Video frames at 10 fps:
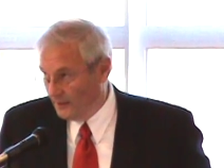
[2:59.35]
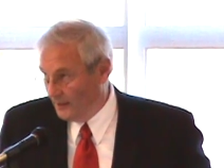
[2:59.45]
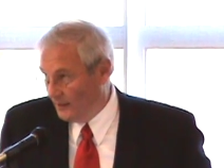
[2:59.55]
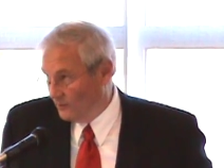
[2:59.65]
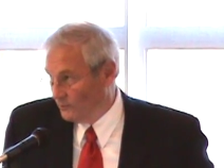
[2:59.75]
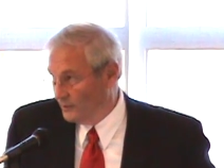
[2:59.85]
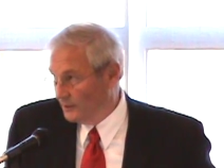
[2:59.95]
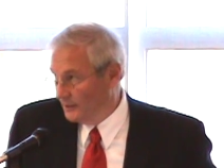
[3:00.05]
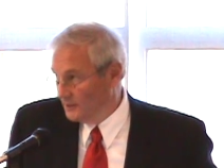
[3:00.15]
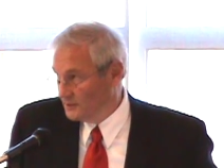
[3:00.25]
They
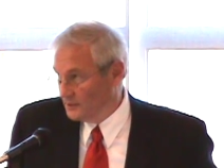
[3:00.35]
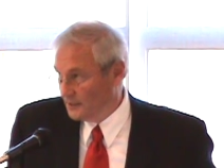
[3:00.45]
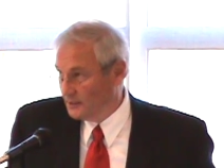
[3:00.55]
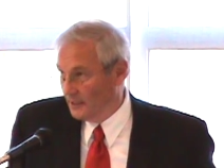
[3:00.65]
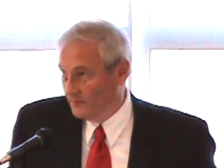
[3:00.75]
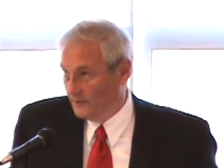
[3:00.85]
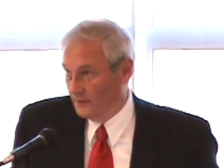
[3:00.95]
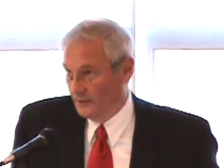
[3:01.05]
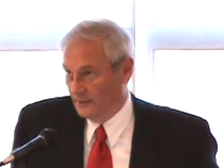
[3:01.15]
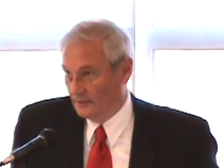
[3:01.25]
really stick to
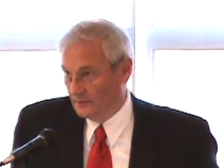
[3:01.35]
everything